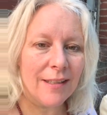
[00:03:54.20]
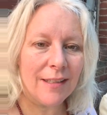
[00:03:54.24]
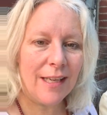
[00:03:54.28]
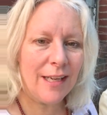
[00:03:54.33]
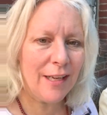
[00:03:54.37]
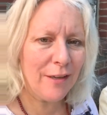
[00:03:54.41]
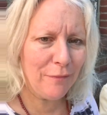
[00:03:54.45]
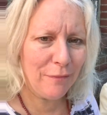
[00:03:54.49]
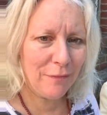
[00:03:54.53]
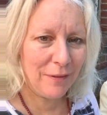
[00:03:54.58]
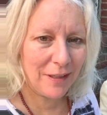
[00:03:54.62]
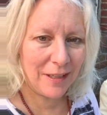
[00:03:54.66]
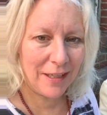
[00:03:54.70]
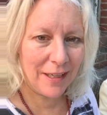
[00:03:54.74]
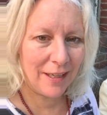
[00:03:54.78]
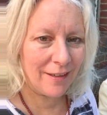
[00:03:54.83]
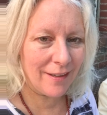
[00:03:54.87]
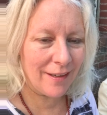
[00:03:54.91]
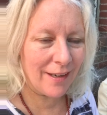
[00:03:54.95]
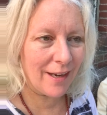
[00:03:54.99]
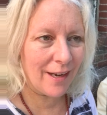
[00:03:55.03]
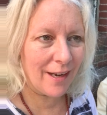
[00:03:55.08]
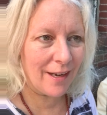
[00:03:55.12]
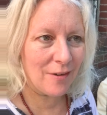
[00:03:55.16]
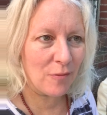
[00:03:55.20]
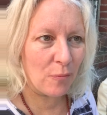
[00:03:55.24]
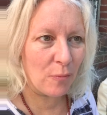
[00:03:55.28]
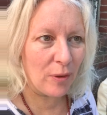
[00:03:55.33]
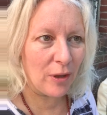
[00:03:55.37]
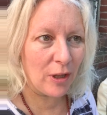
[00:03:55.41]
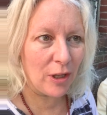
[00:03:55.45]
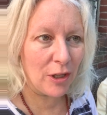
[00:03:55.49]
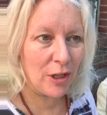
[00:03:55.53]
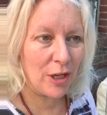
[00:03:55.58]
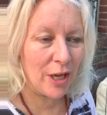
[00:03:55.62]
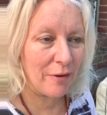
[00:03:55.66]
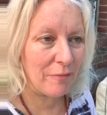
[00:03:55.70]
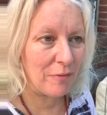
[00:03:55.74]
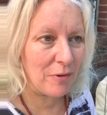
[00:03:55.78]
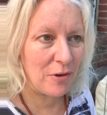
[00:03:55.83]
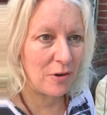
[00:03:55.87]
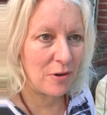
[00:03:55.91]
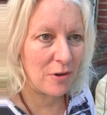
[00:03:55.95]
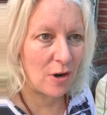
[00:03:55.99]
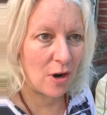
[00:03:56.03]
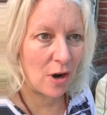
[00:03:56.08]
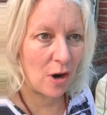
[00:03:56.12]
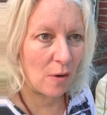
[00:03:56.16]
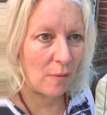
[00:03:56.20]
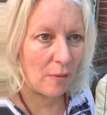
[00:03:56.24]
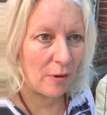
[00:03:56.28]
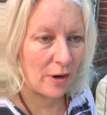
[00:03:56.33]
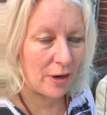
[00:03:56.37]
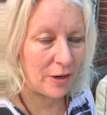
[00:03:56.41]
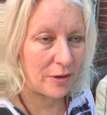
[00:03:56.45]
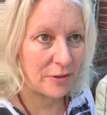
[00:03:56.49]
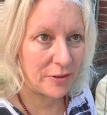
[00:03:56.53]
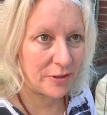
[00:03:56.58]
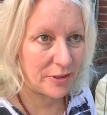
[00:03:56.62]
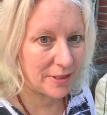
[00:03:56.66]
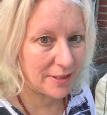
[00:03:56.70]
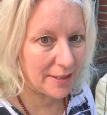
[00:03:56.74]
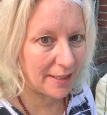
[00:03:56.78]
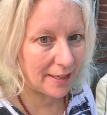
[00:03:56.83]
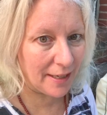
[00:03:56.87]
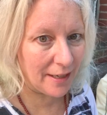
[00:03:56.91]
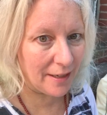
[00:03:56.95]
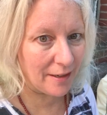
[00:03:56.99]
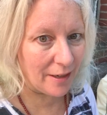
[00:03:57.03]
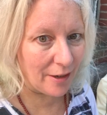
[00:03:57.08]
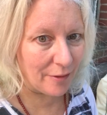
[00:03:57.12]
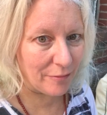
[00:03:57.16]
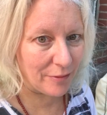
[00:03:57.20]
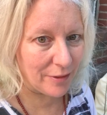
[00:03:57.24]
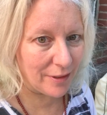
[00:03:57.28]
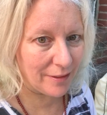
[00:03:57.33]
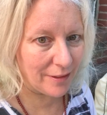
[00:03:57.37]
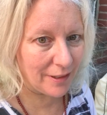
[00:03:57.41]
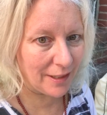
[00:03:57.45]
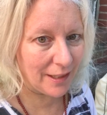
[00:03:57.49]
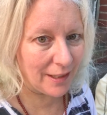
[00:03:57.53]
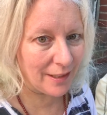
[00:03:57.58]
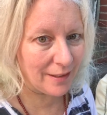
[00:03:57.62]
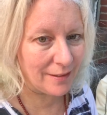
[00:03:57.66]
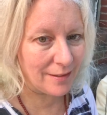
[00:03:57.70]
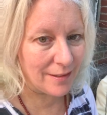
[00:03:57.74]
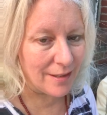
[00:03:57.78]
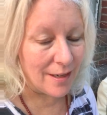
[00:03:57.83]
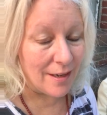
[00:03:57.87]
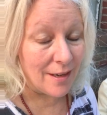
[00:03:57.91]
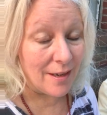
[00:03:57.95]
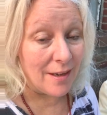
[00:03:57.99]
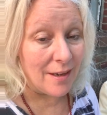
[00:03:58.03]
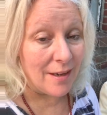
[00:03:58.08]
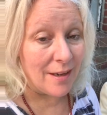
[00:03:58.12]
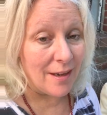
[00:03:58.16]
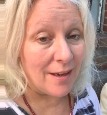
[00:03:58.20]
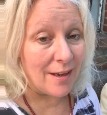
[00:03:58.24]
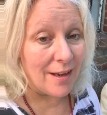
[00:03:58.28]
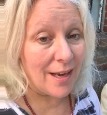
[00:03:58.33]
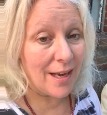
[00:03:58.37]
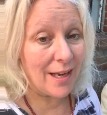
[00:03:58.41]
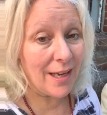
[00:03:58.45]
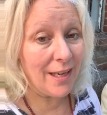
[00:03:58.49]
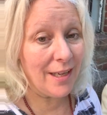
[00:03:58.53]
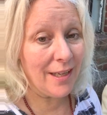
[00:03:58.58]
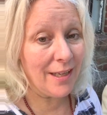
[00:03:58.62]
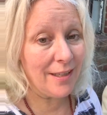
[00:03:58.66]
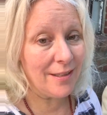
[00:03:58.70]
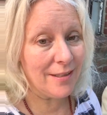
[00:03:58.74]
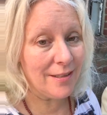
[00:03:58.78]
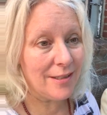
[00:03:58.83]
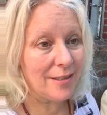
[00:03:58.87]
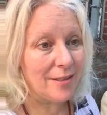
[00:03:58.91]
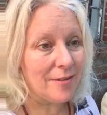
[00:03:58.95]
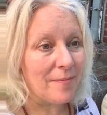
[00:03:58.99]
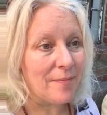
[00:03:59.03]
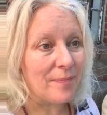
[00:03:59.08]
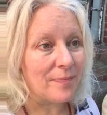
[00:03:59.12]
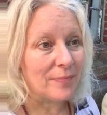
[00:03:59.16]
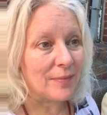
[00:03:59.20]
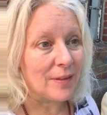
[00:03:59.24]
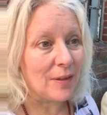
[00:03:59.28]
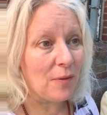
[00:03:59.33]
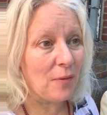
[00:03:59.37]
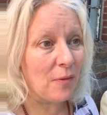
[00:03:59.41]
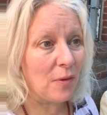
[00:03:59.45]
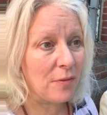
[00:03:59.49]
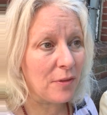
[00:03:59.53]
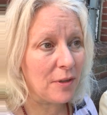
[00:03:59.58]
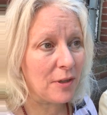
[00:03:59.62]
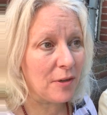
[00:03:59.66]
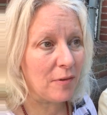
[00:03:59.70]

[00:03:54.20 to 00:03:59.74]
infinite, and we'll never know or understand everything. And all the